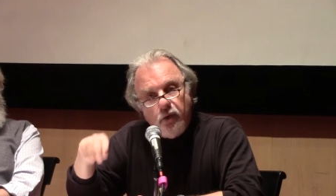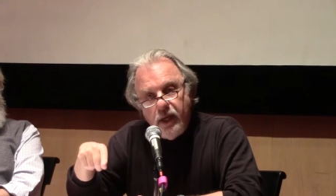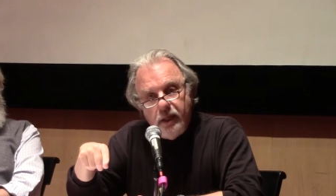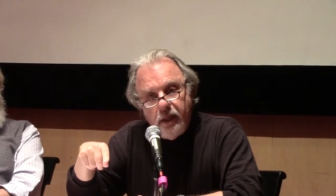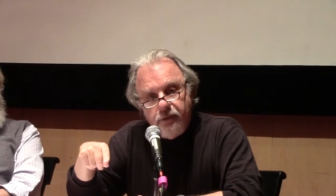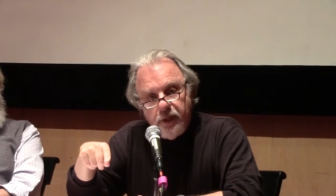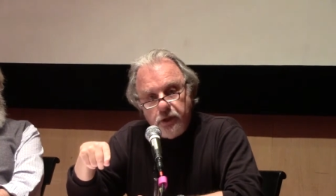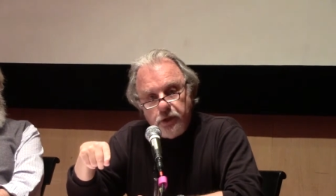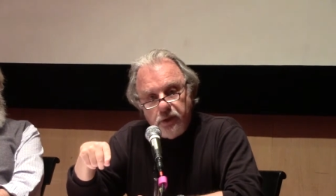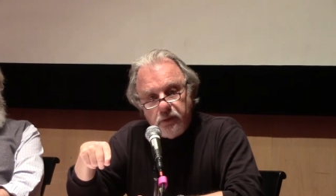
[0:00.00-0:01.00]
great
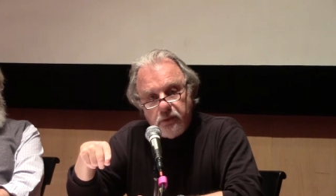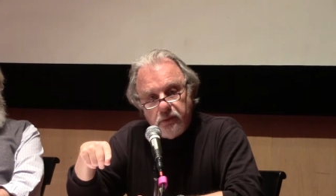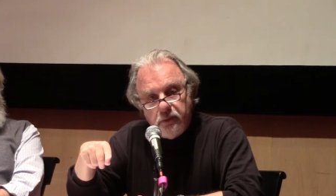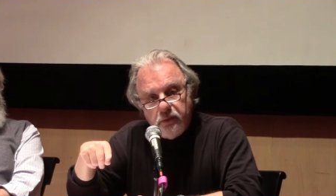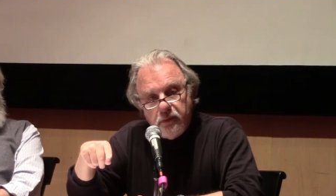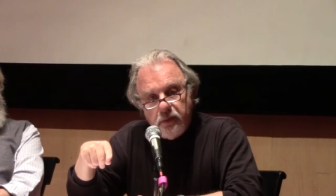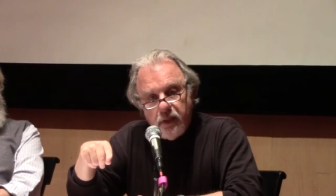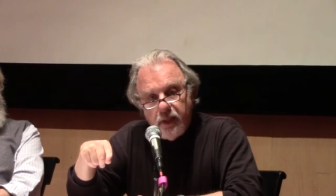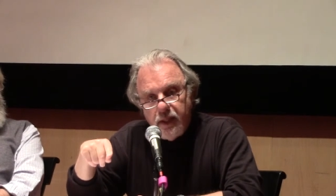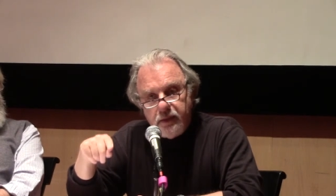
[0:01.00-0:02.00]
adventure.
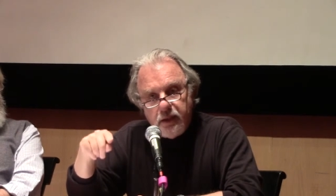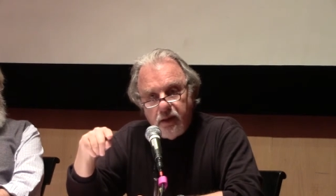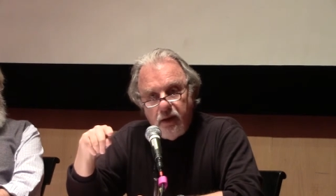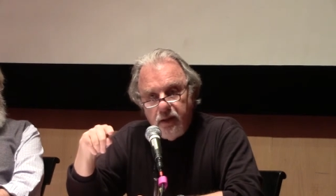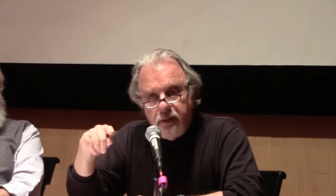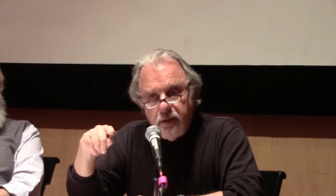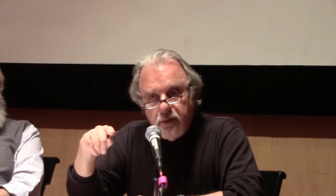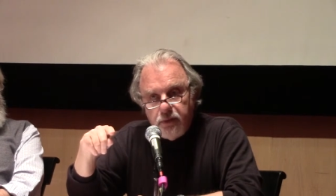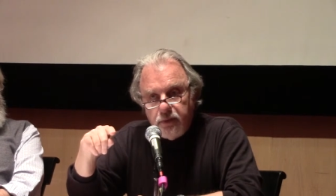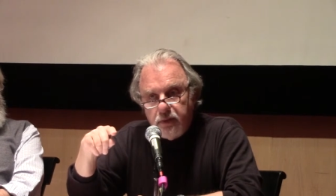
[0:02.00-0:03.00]
It's a kind
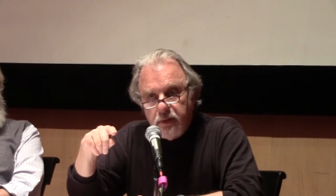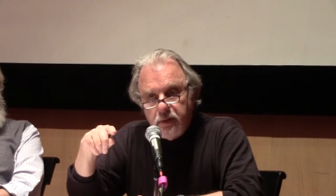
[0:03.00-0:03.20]
of